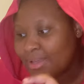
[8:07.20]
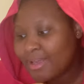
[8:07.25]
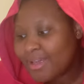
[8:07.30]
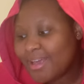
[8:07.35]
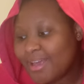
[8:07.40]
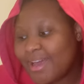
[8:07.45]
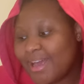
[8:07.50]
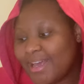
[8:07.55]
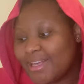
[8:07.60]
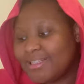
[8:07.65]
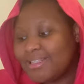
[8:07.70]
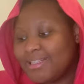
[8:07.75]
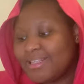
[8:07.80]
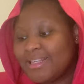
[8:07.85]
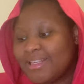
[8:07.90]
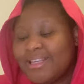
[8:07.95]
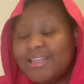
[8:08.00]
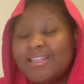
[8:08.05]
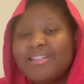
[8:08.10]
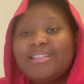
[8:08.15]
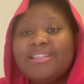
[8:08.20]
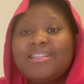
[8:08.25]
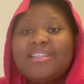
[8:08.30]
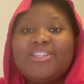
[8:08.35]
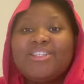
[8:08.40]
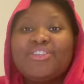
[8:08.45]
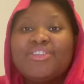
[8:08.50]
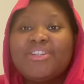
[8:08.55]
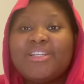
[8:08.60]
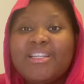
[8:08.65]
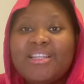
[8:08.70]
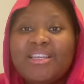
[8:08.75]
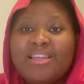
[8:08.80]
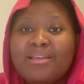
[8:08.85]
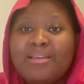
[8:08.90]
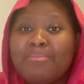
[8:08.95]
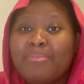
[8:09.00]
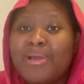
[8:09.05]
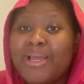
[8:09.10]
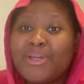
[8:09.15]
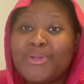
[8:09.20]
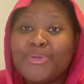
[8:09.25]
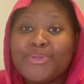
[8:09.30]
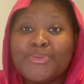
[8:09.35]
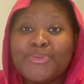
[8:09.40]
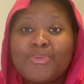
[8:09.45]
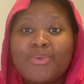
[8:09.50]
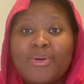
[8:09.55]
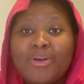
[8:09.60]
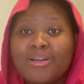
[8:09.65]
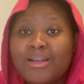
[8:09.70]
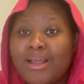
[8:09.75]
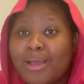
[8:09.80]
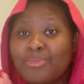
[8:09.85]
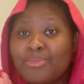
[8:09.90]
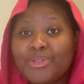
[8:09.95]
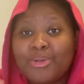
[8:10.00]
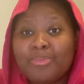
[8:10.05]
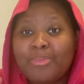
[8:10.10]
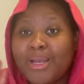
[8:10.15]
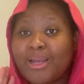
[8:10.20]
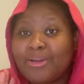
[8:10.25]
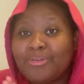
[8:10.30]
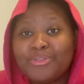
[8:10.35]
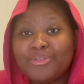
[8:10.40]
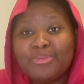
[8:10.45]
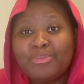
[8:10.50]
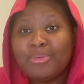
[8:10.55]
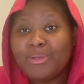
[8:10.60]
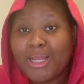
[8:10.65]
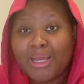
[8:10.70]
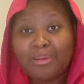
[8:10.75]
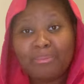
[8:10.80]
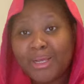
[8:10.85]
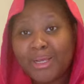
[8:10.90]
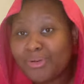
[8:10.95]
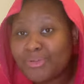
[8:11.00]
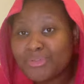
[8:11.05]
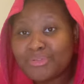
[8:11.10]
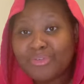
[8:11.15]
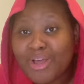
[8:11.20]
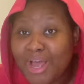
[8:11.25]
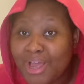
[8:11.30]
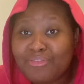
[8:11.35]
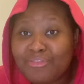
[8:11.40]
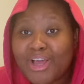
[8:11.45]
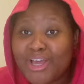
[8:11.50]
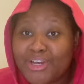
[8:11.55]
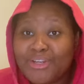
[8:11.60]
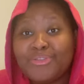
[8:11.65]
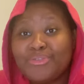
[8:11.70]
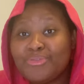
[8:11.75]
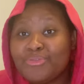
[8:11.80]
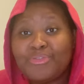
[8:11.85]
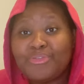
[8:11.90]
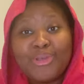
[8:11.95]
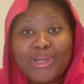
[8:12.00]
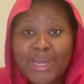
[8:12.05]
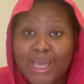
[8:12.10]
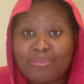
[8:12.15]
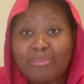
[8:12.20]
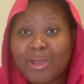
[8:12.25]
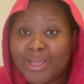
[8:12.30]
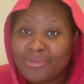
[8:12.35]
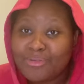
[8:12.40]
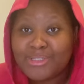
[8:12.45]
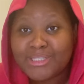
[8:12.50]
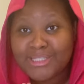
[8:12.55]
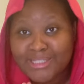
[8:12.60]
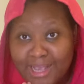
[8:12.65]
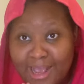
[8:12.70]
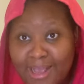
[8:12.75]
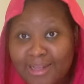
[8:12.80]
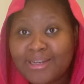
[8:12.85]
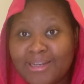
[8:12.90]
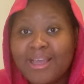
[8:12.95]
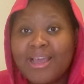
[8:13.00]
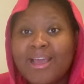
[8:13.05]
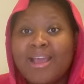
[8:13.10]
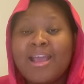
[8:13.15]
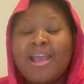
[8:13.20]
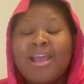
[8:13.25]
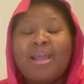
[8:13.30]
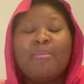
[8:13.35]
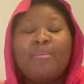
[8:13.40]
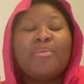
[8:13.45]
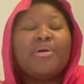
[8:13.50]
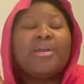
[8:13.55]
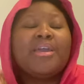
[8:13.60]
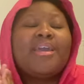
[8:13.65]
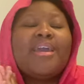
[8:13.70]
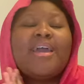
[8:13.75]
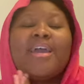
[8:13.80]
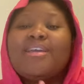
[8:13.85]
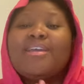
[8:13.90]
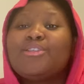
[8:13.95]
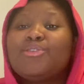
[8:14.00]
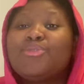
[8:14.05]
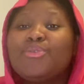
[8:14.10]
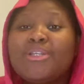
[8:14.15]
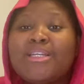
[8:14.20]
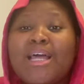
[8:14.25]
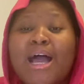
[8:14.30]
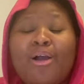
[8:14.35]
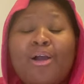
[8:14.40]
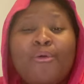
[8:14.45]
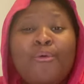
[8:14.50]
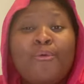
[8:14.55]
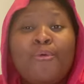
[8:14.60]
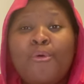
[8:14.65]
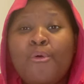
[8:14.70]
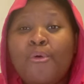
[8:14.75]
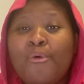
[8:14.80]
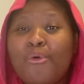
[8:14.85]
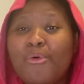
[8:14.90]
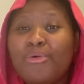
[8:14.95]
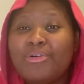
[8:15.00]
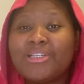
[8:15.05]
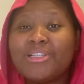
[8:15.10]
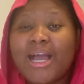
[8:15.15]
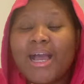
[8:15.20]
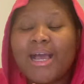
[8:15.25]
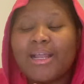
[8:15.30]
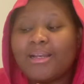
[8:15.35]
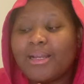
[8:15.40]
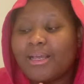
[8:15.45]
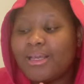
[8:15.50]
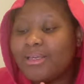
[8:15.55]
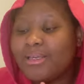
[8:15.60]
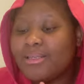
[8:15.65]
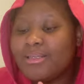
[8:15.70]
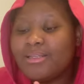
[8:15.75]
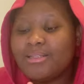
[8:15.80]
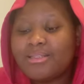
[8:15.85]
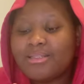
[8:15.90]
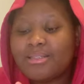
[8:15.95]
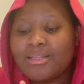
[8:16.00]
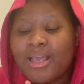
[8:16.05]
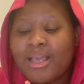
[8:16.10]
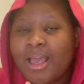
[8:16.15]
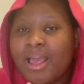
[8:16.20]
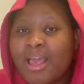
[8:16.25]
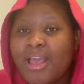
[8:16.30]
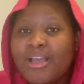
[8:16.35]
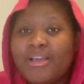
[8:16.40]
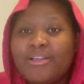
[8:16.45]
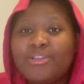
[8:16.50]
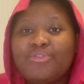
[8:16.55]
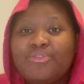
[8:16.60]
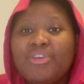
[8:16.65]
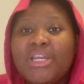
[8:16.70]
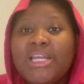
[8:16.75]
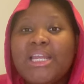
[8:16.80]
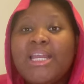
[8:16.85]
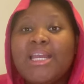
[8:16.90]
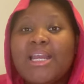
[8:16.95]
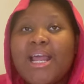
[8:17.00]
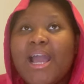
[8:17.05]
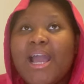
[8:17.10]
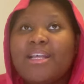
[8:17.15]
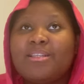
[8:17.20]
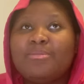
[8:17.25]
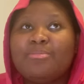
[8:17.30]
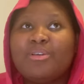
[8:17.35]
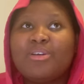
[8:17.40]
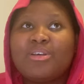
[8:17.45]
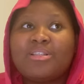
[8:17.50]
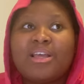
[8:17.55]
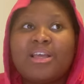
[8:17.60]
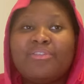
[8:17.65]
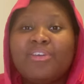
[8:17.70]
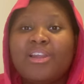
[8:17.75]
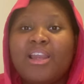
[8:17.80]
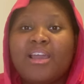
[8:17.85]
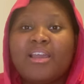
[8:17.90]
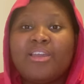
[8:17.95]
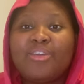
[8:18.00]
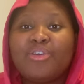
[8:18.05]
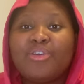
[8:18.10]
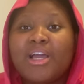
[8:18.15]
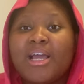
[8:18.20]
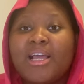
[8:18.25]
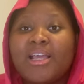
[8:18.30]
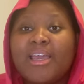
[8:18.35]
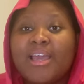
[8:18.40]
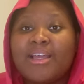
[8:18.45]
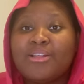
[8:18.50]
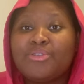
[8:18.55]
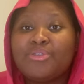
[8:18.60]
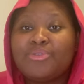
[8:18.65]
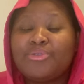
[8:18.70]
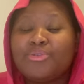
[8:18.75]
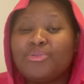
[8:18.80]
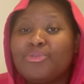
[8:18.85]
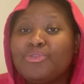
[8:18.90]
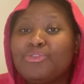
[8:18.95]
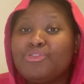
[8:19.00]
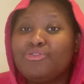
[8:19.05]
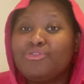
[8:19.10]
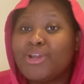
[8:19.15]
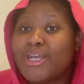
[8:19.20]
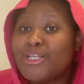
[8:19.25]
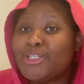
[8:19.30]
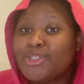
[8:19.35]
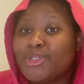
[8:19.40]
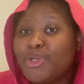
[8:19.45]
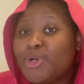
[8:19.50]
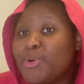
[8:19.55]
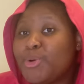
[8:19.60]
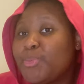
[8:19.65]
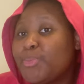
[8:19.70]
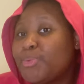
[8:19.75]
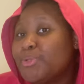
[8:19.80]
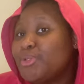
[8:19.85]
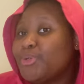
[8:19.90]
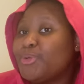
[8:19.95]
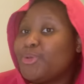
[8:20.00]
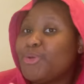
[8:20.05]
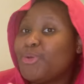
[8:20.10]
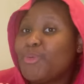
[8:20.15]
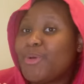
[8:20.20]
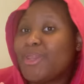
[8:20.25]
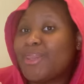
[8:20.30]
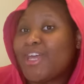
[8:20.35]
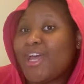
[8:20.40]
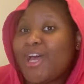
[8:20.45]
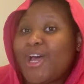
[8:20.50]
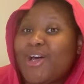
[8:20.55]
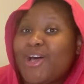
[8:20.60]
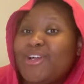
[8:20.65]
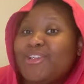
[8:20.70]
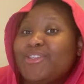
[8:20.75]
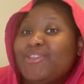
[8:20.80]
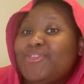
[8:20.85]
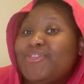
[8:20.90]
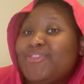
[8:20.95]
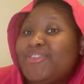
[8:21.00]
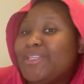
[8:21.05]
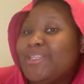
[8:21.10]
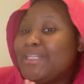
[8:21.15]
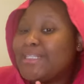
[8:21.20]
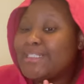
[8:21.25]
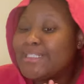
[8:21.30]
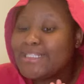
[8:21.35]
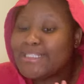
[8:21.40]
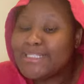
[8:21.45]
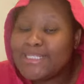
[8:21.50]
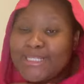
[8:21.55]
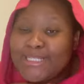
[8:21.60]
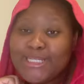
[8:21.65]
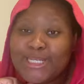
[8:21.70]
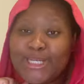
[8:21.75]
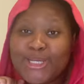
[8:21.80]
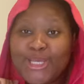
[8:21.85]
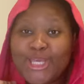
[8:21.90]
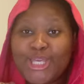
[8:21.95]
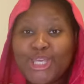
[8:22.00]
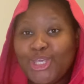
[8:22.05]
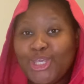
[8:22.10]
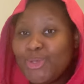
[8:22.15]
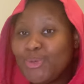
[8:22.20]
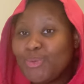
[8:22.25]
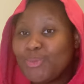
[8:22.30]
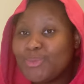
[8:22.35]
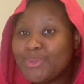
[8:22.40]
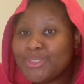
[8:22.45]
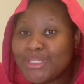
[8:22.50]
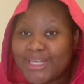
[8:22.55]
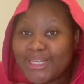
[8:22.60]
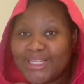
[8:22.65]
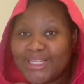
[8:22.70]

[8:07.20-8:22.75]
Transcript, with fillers: Guys, it's literally -1. I'm sure Belarus will be like -5, and it will feel like -10. But here, it's not that cold, and it's really nice because I feel like you can get to dress up, put on your weather outfits, and just look cute.